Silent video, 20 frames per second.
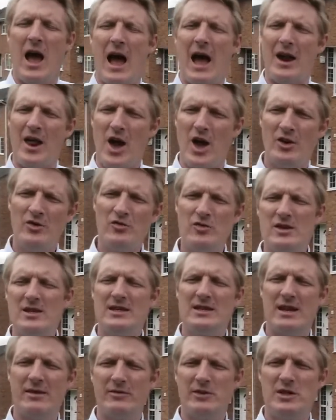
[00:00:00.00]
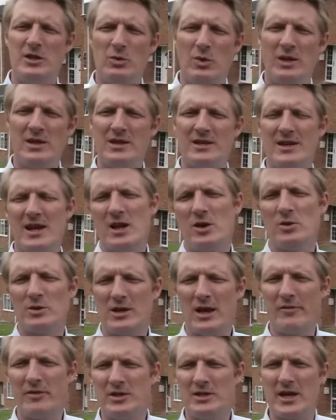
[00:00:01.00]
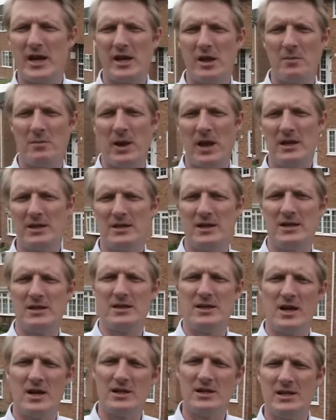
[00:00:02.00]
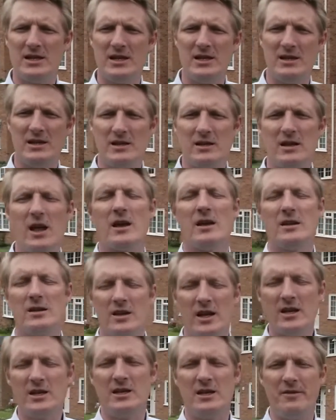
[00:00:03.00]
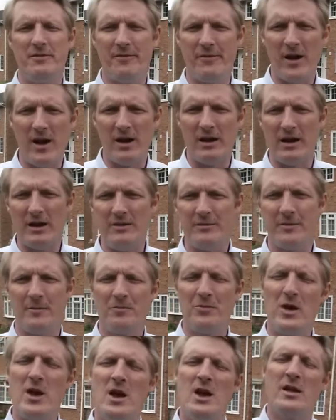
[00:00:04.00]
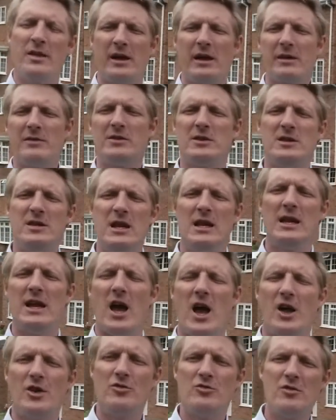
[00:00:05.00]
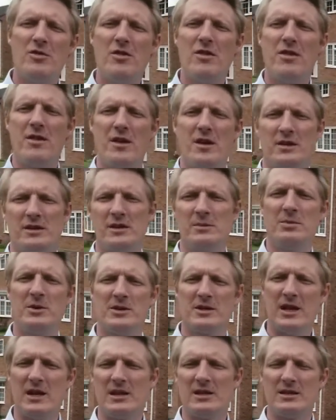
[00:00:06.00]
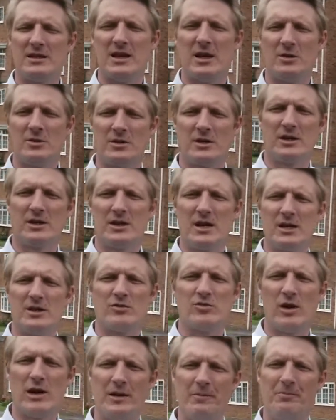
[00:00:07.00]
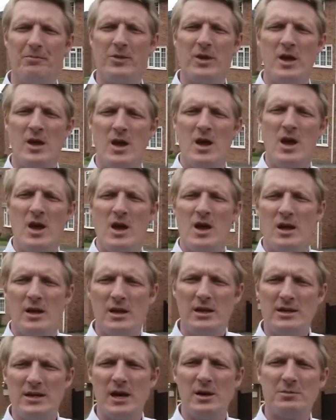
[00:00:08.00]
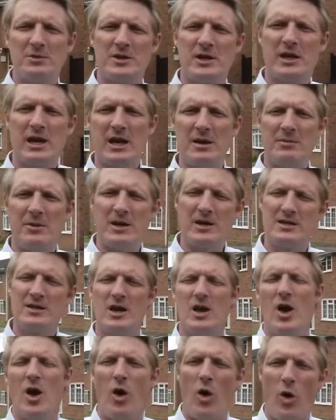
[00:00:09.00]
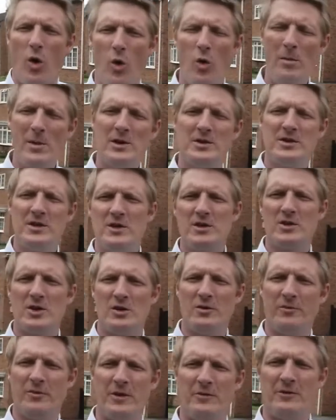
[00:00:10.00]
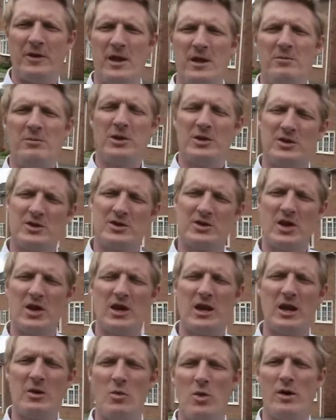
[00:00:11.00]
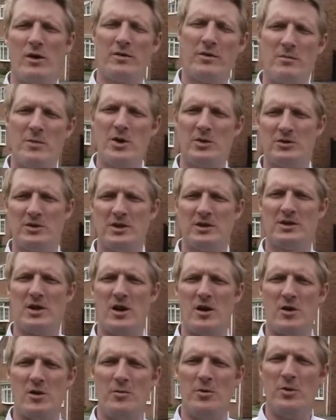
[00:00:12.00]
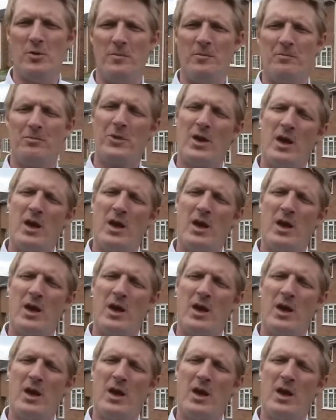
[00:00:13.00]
and 171 sales having taken place since 1995, that gives nearly 130% sales success rate. This helps to keep this almost in the top 15, but certainly one of the most desirable.